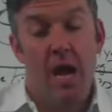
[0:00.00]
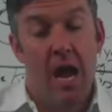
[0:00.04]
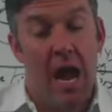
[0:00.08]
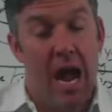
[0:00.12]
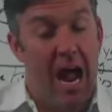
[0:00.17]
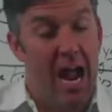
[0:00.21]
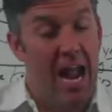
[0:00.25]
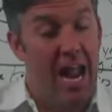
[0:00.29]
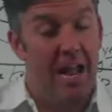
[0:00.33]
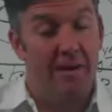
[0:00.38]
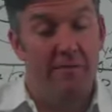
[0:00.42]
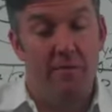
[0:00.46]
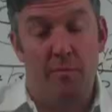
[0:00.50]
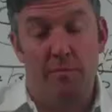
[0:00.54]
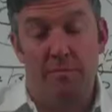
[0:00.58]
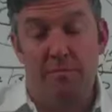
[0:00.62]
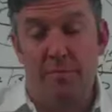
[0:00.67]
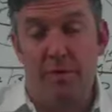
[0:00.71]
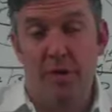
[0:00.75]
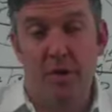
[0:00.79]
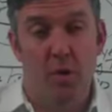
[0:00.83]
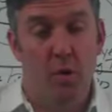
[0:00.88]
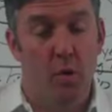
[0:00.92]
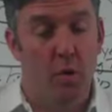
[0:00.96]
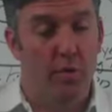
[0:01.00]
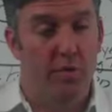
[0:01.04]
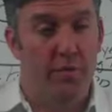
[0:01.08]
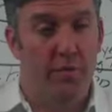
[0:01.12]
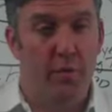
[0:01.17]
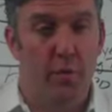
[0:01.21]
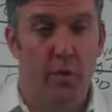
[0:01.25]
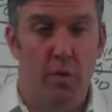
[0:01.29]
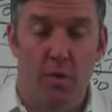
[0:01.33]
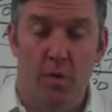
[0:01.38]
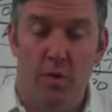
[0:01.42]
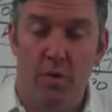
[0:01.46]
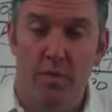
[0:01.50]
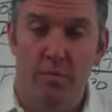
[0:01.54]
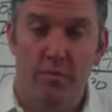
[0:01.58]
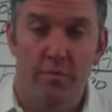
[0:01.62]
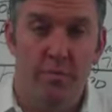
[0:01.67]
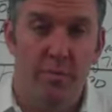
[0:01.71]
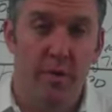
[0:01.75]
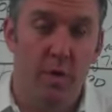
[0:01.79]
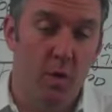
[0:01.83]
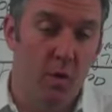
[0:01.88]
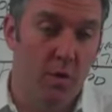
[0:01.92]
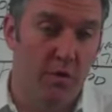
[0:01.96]
I have a beautiful,
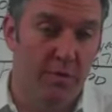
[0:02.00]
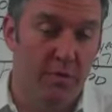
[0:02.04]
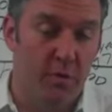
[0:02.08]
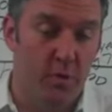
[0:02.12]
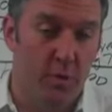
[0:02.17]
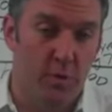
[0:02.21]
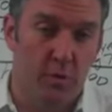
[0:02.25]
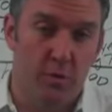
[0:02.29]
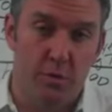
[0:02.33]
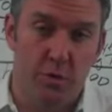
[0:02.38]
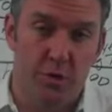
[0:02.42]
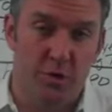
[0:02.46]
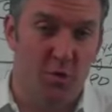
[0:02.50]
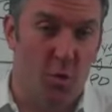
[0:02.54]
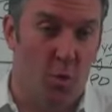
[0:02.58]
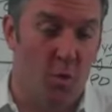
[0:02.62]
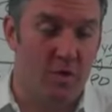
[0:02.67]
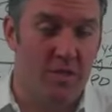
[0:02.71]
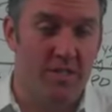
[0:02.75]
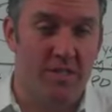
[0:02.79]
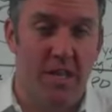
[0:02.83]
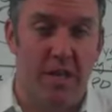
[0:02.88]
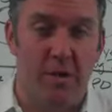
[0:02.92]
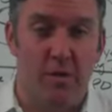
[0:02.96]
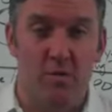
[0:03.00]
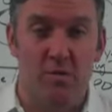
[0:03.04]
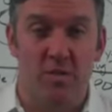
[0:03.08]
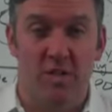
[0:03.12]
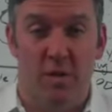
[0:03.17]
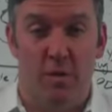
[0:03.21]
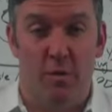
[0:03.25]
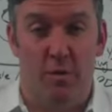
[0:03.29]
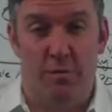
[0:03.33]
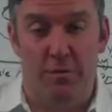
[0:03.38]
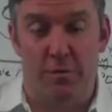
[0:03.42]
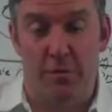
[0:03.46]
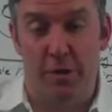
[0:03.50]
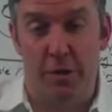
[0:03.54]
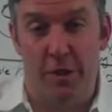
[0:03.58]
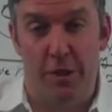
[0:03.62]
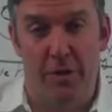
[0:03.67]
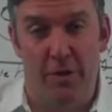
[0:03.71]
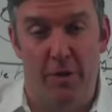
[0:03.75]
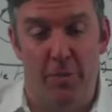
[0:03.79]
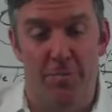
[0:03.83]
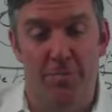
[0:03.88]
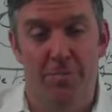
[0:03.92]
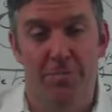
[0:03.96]
beautiful short sale deal for
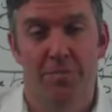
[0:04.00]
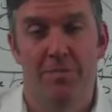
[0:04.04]
you.